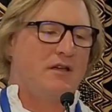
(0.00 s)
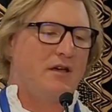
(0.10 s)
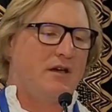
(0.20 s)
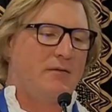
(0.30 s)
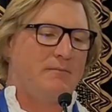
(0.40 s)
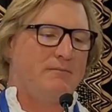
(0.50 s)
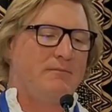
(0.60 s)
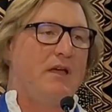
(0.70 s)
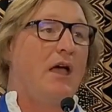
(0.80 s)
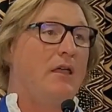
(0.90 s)
And
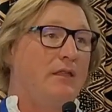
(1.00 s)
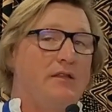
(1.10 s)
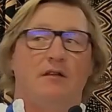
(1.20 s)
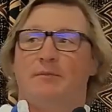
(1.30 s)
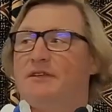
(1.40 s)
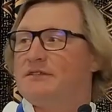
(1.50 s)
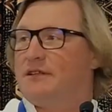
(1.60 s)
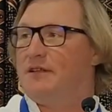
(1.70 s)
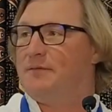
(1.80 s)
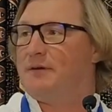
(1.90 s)
then you'll be
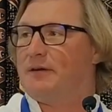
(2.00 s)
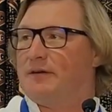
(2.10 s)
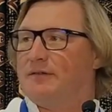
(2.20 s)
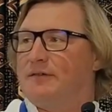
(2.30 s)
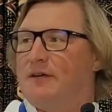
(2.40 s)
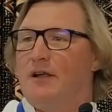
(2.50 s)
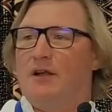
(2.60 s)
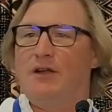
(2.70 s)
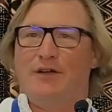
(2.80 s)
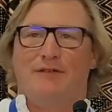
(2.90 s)
sleeping a
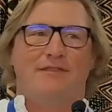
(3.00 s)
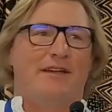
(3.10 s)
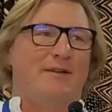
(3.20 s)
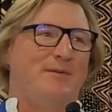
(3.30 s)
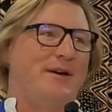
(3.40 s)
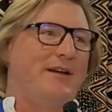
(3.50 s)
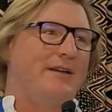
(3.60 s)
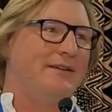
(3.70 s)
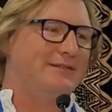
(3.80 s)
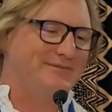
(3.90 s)
lot of that away.